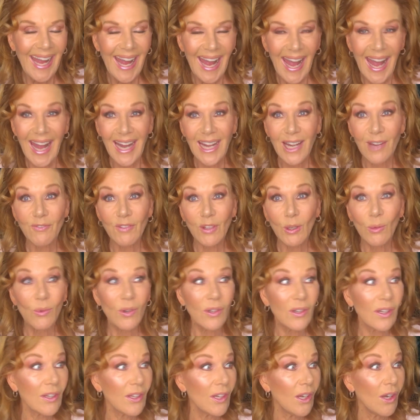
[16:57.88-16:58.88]
And if you
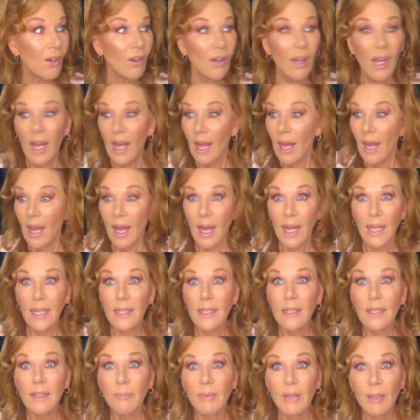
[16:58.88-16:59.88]
want to know a
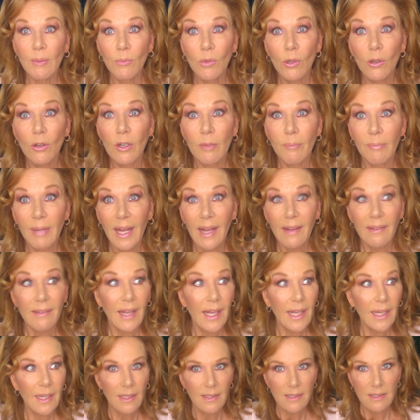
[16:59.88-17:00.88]
little bit more about
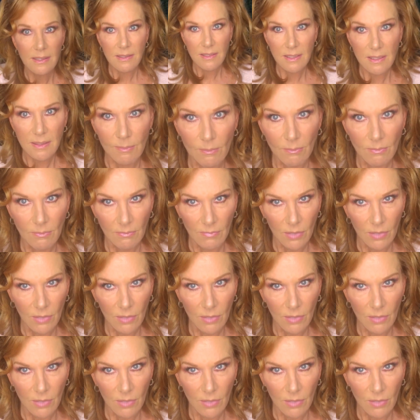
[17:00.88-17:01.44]
that and some